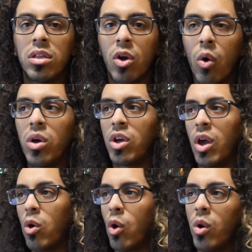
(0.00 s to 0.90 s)
going
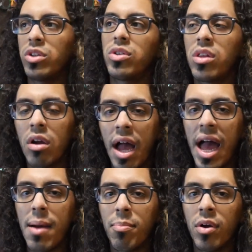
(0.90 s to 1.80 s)
go, going to their
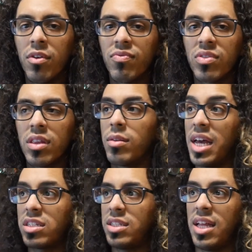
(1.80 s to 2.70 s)
app.
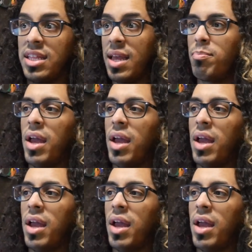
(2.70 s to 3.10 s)
That's that they